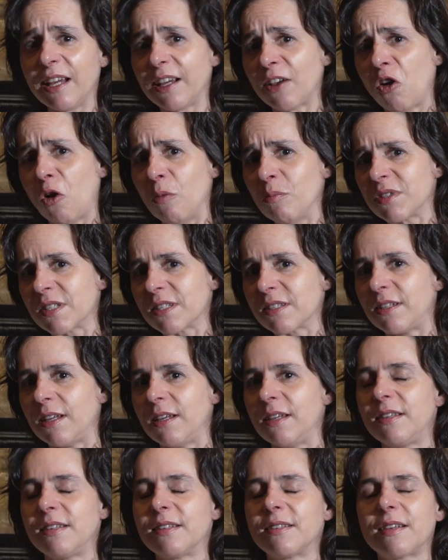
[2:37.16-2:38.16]
comes
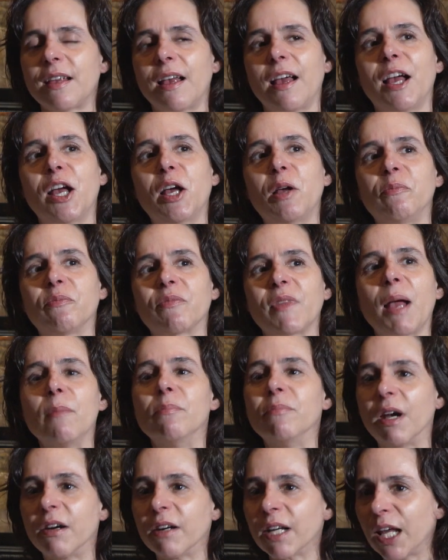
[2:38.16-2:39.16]
this
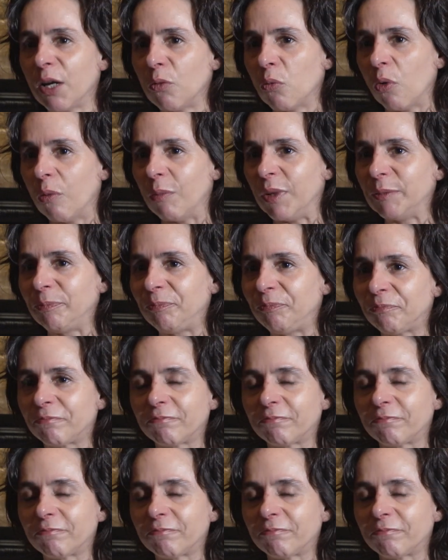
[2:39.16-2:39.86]
American woman.